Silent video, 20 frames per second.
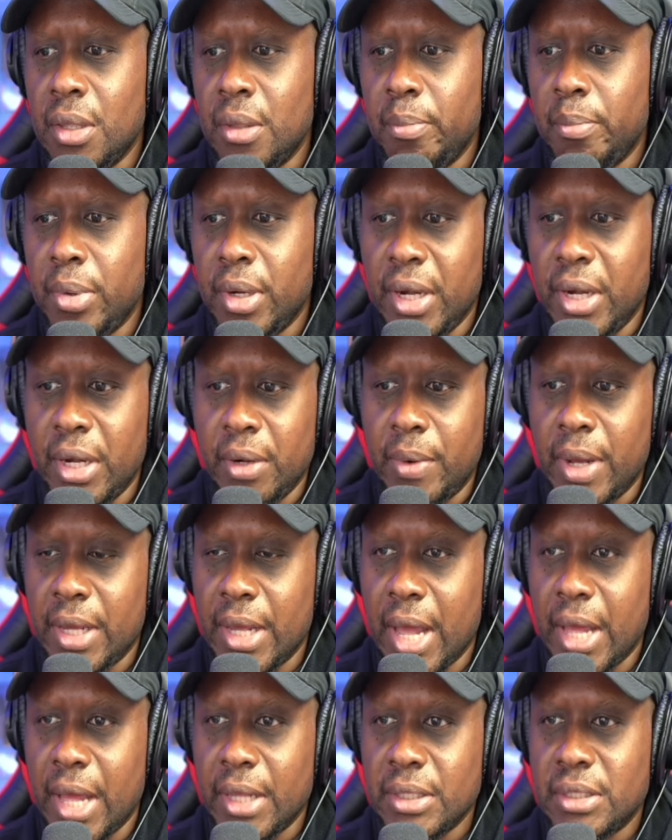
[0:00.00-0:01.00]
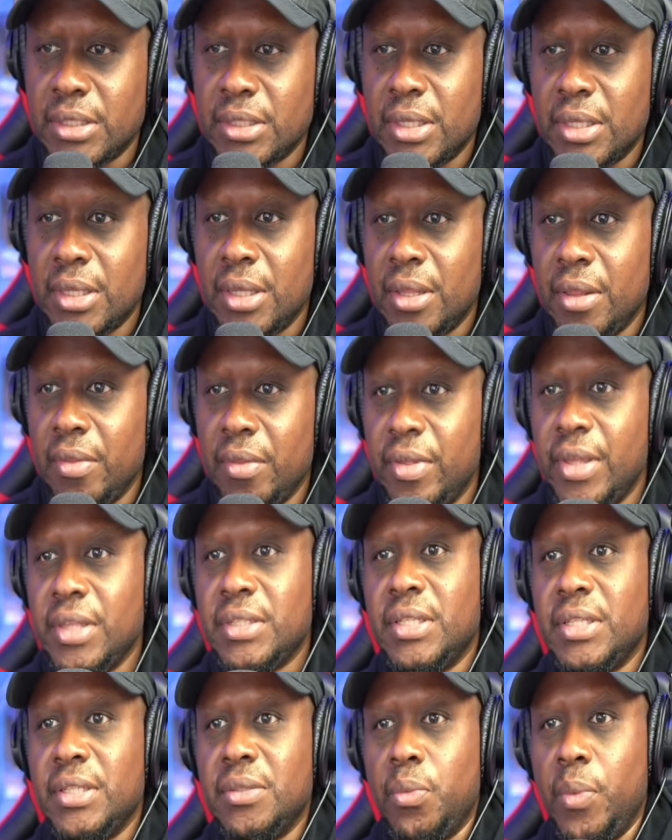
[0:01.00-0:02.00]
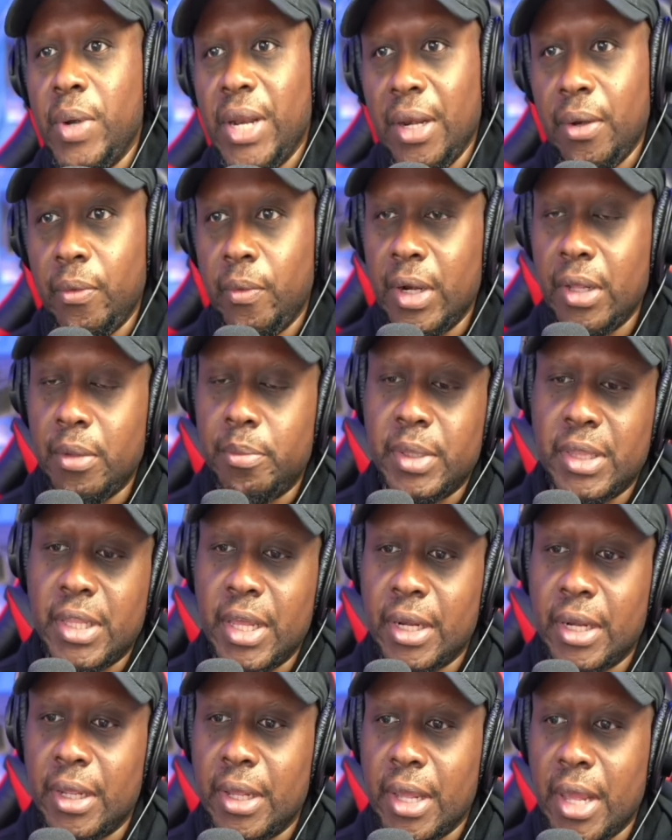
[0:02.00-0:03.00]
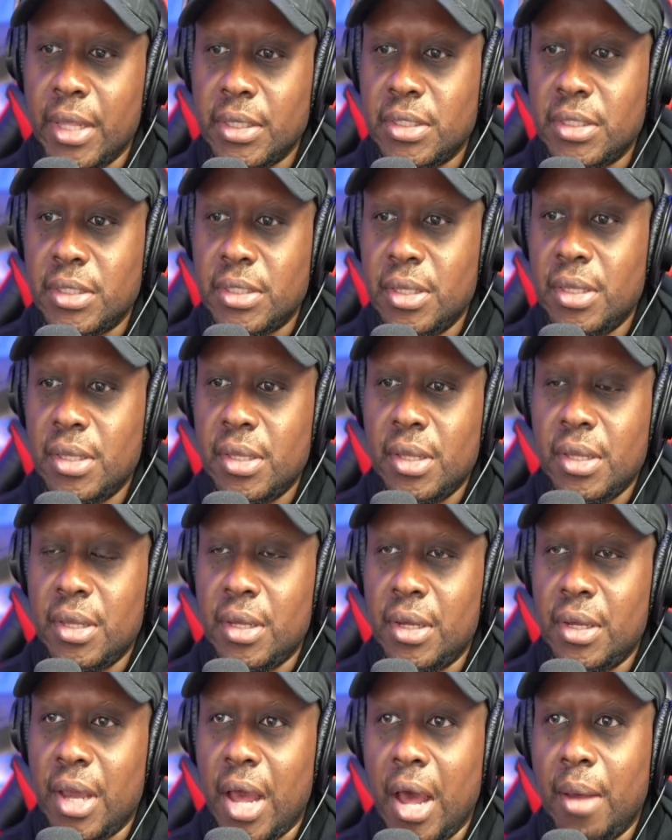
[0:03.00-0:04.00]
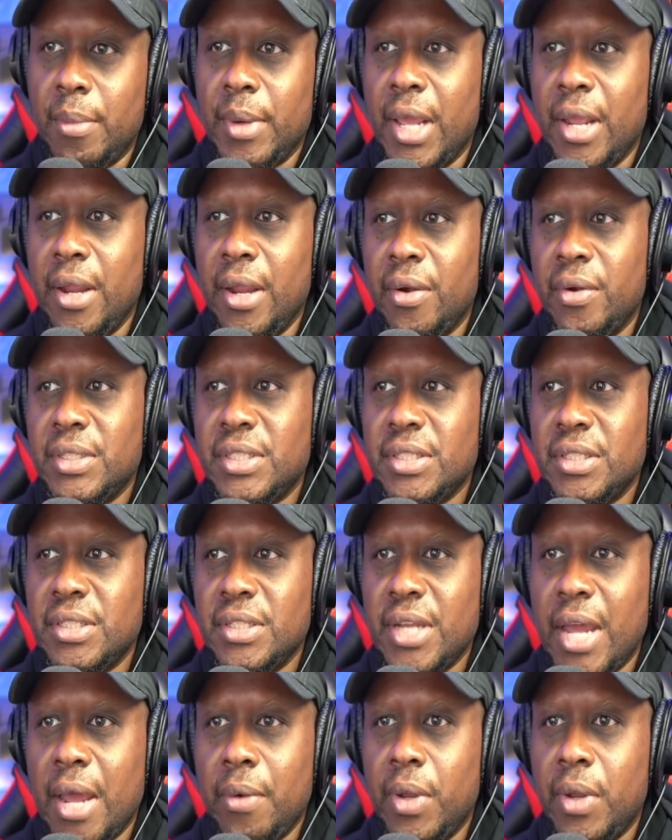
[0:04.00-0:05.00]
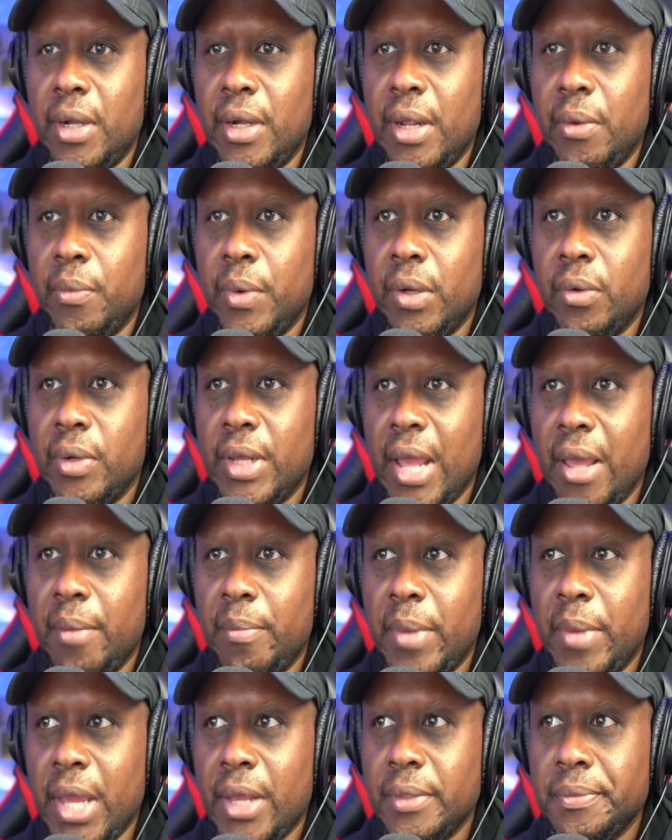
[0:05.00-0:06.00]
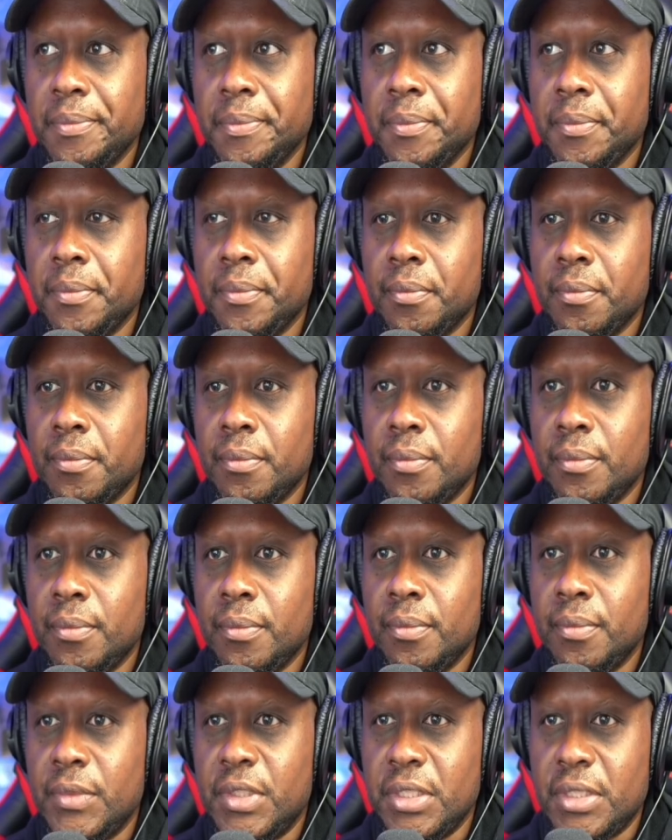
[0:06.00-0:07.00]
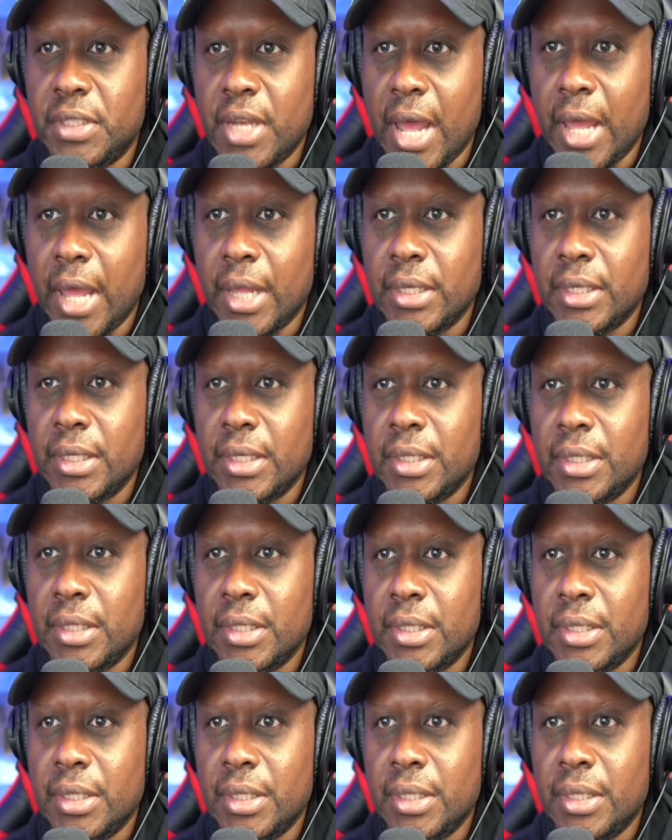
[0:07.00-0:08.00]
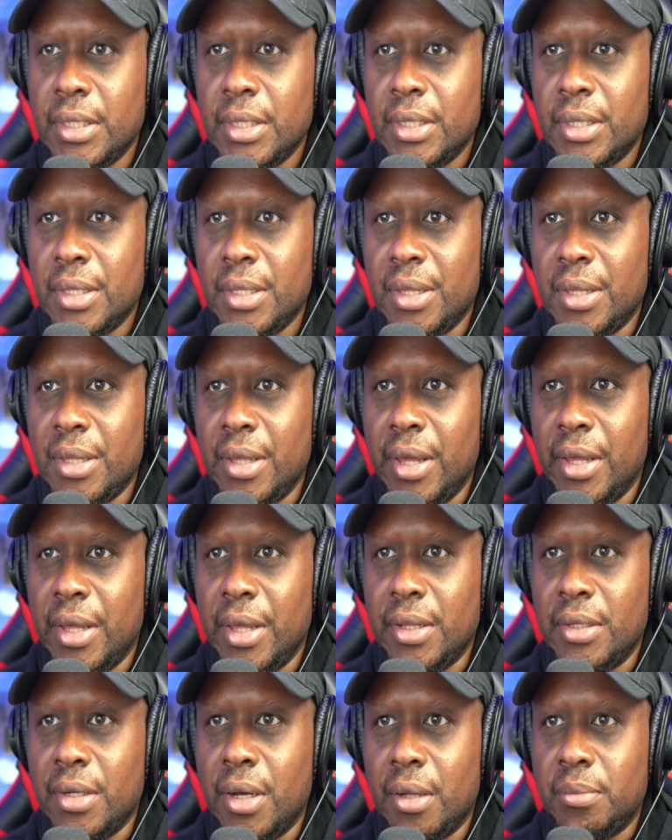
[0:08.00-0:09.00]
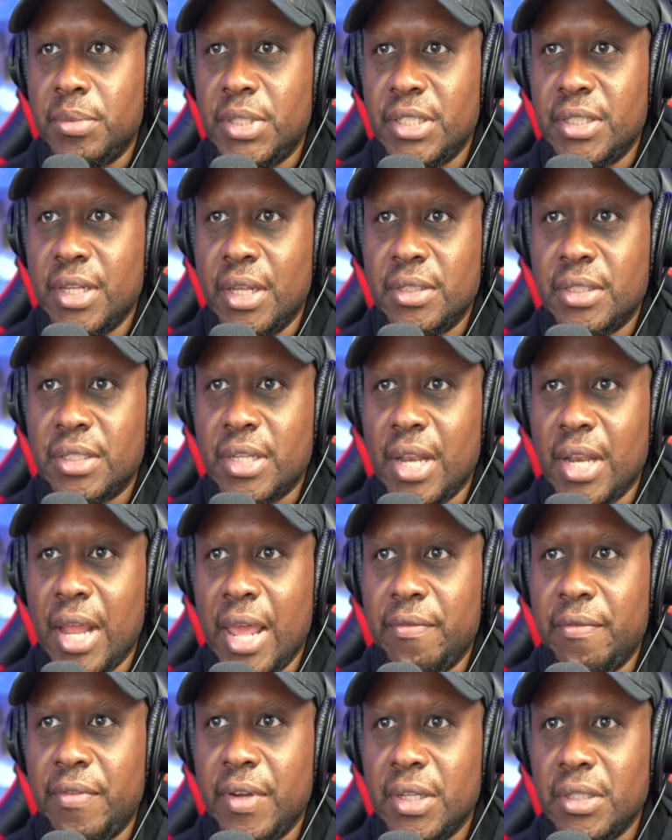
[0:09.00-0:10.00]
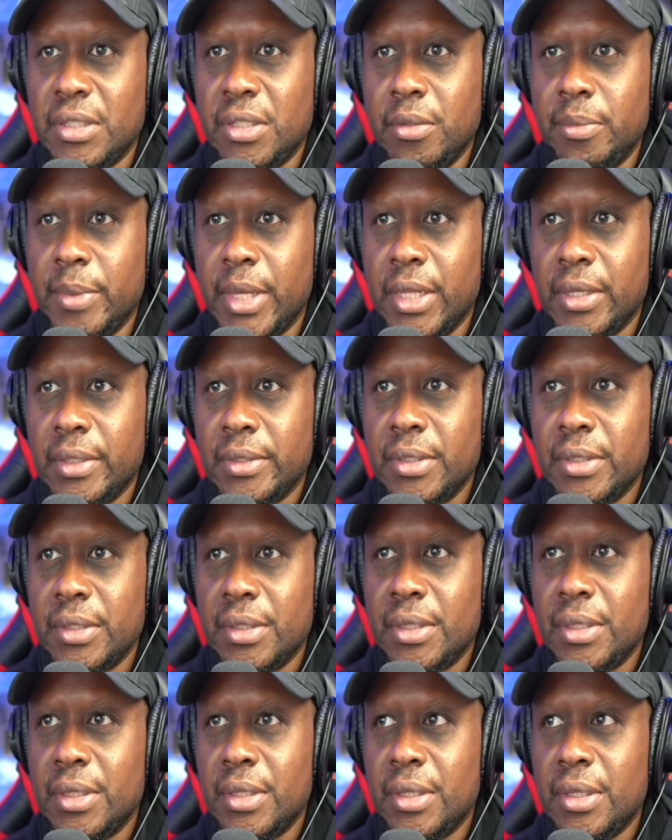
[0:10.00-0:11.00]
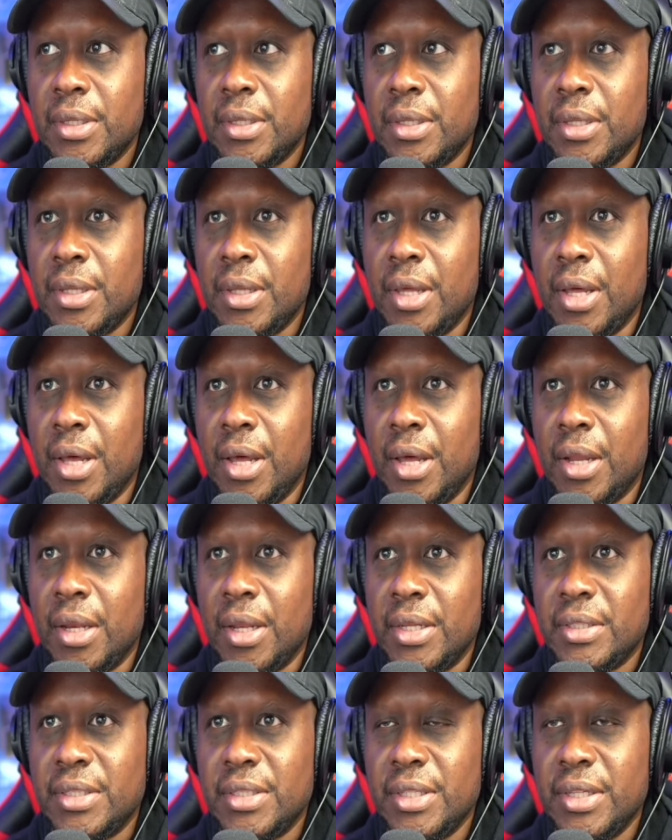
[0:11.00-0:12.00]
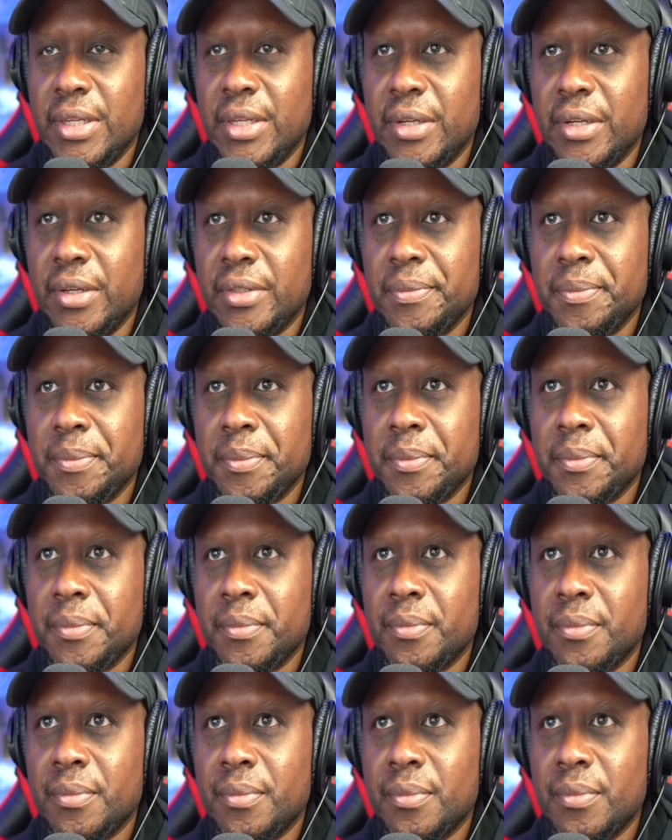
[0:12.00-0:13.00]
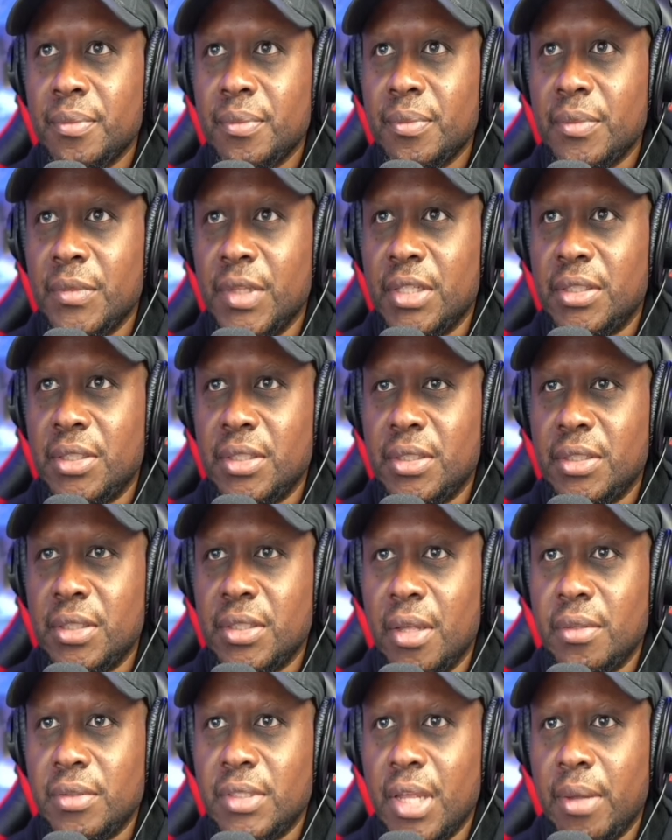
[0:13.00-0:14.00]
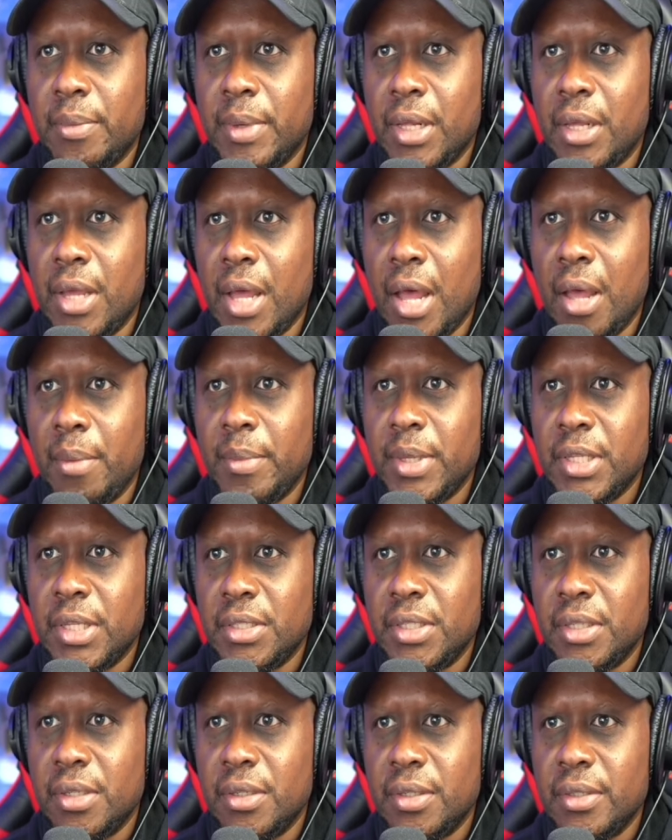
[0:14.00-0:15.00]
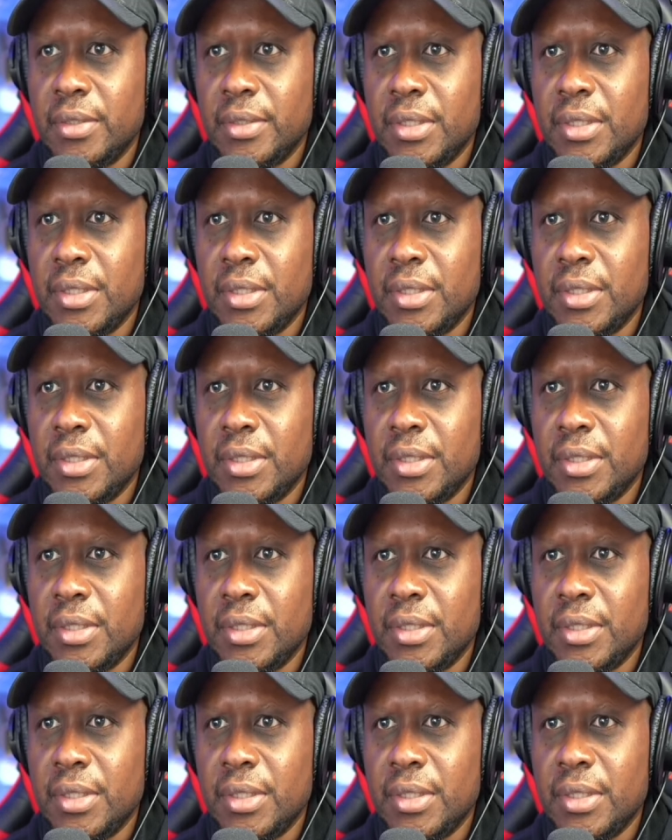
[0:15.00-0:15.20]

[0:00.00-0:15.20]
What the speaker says: But anyway, guys, this is really, really pathetic, guys. Kamala Harris is not running a real campaign. She's not. And she's getting slammed for this too, man. Let's see here. This is on some of the comments here.